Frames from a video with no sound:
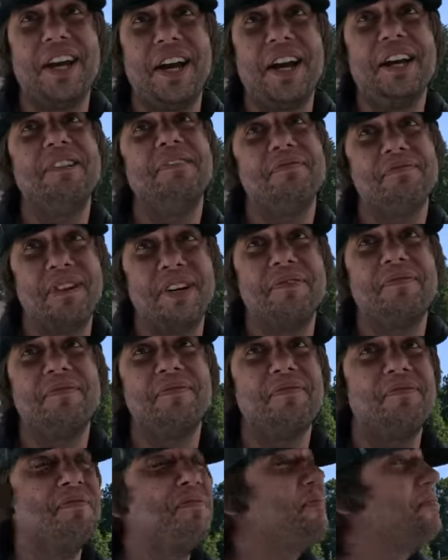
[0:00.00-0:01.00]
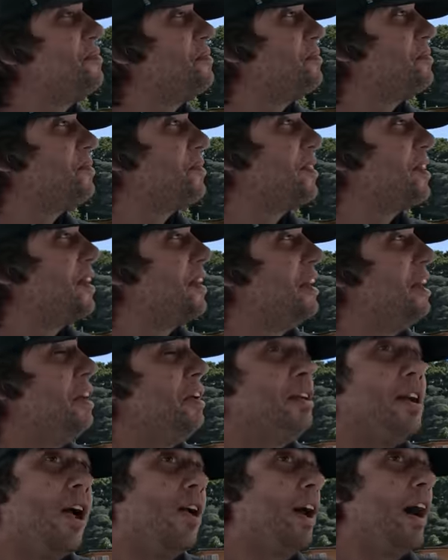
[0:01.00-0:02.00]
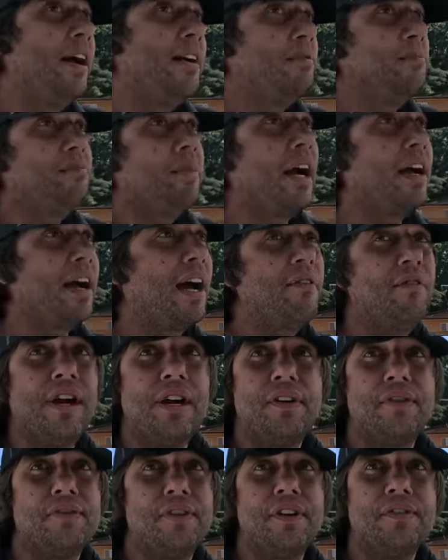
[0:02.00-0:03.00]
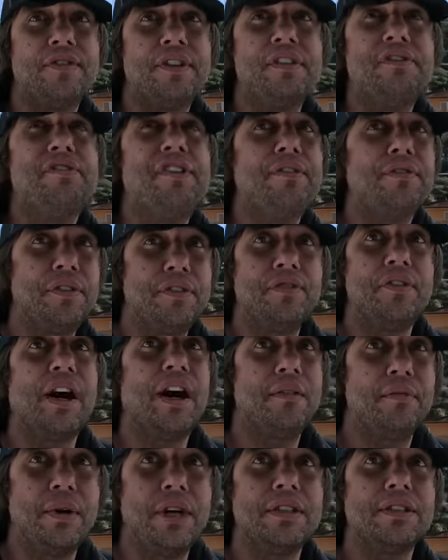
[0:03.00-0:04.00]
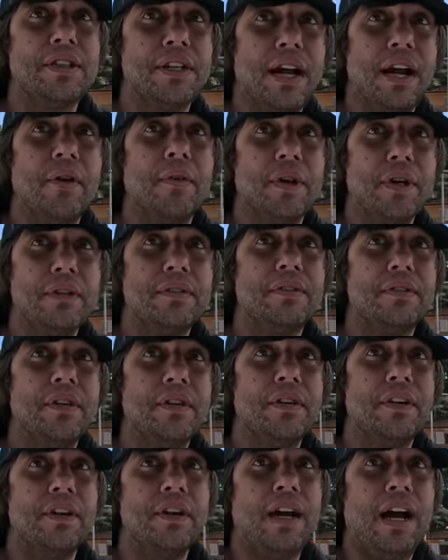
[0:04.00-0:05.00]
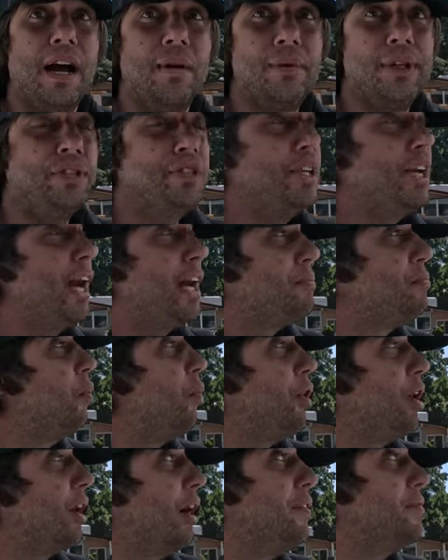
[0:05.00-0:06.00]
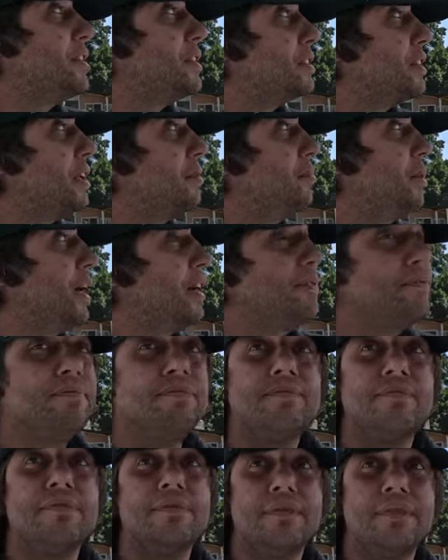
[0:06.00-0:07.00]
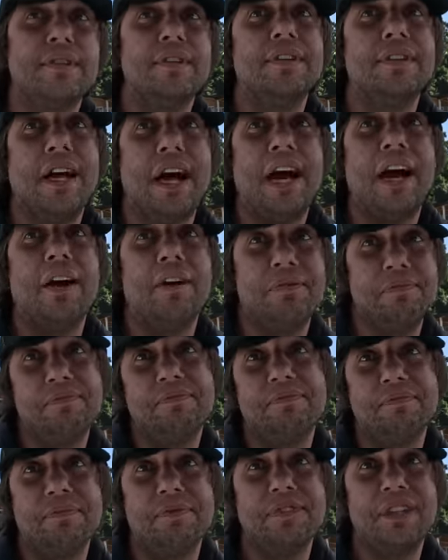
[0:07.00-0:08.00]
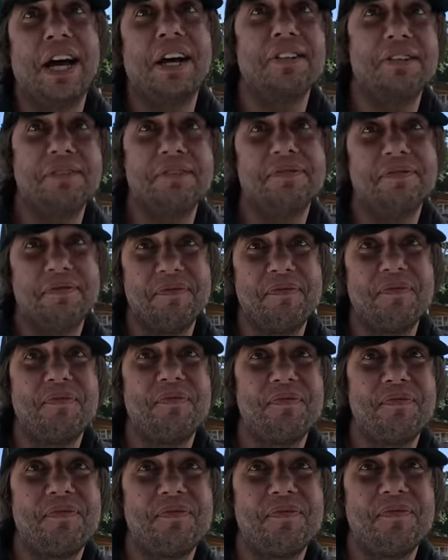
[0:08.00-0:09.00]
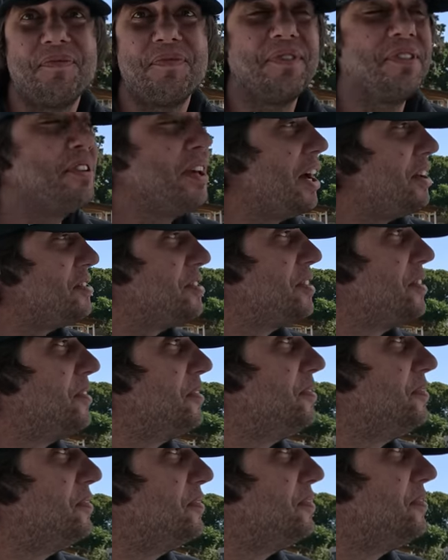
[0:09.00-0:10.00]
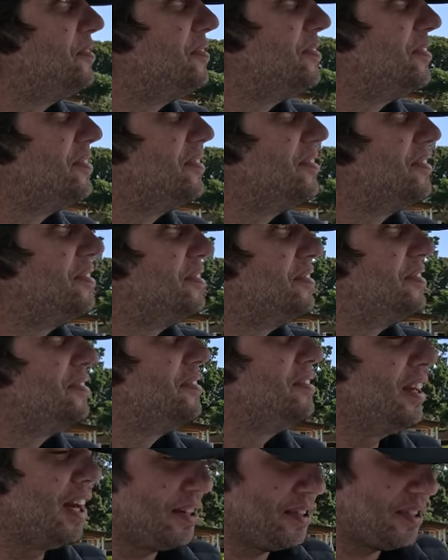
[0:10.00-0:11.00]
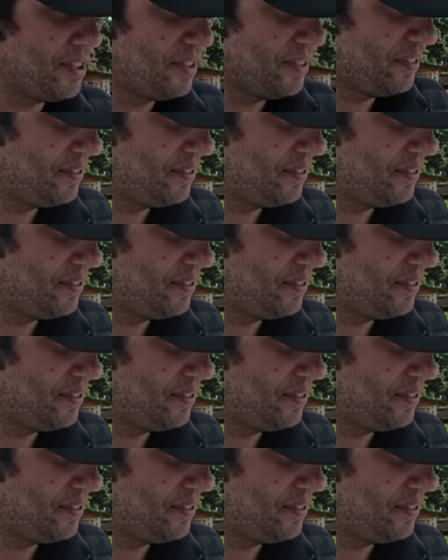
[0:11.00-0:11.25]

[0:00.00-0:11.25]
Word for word: But you couldn't really run it. No, I, I, I ran a fifty, fifty-five miles an hour. Okay. I mean, okay. she had more obviously, but... Okay. Uh, not... So today should be interesting. Yes. See what we can do with her. Yes.